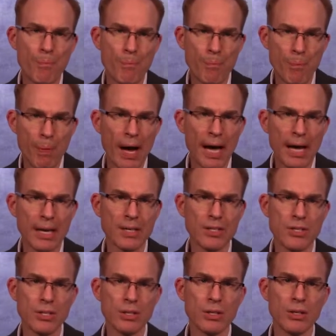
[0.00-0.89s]

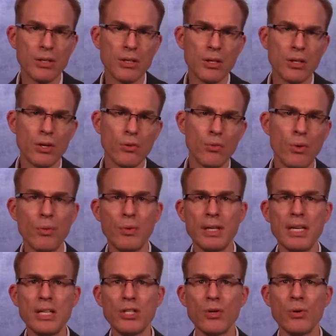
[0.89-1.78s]
But we will
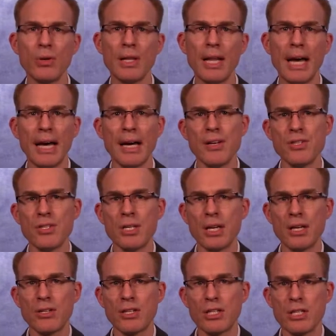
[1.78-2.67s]
need to rely on
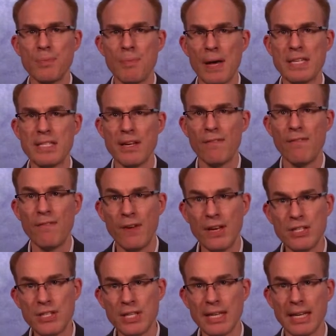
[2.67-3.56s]
selector
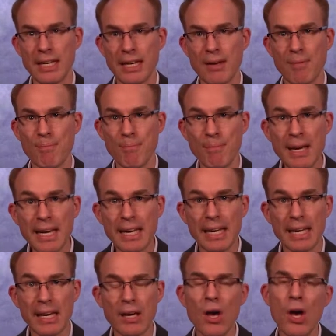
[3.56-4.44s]
specificity,
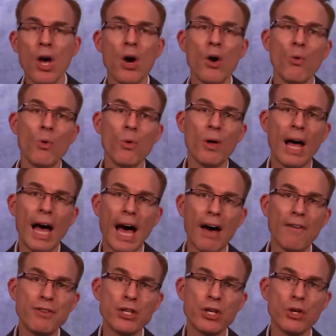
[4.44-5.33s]
meaning we will
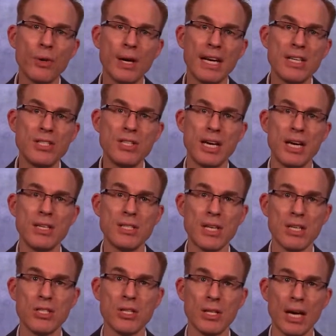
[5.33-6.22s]
have to create a
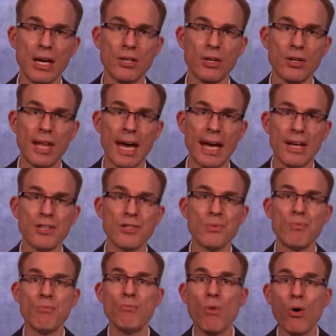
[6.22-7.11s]
CSS selector that
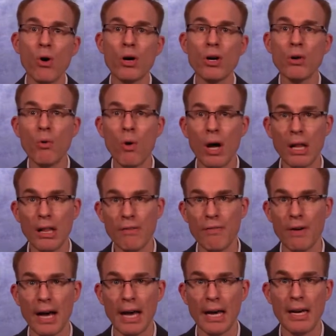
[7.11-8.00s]
is more
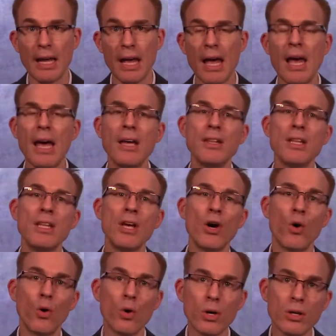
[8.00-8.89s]
qualified than the
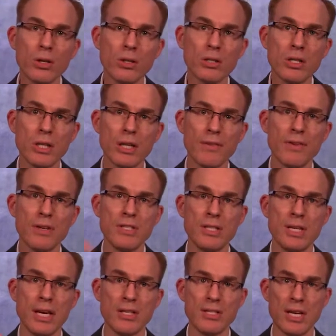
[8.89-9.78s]
Oracle delivered
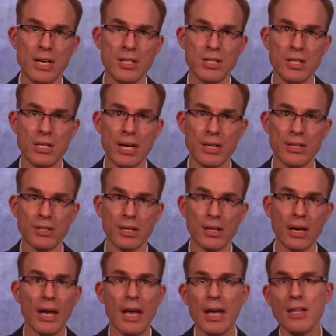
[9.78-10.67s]
CSS
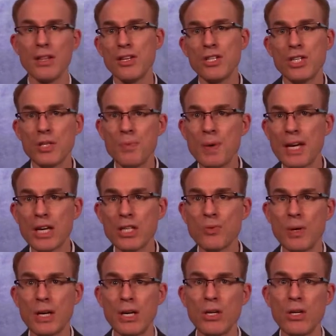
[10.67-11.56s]
selector. This is because
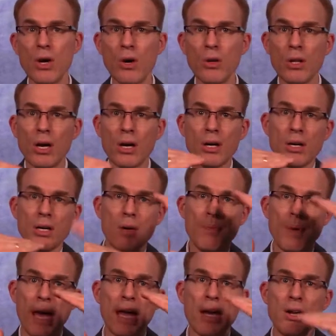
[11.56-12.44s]
we can no longer
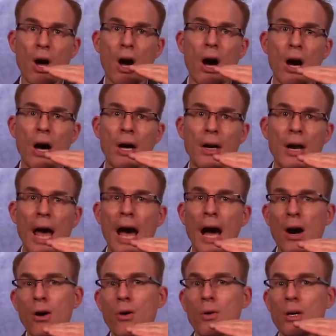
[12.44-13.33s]
depend on
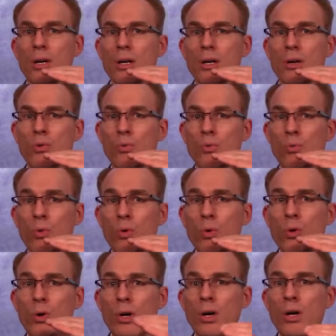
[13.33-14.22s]
our
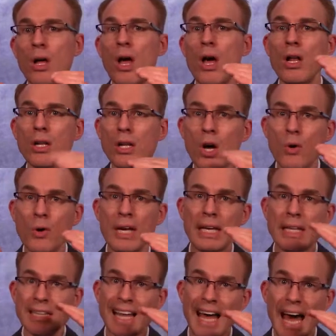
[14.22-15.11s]
rule
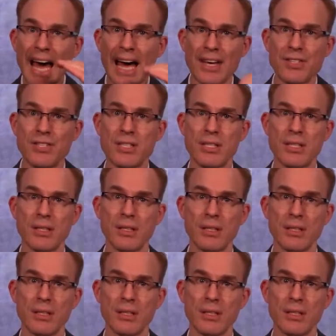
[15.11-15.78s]
loading last.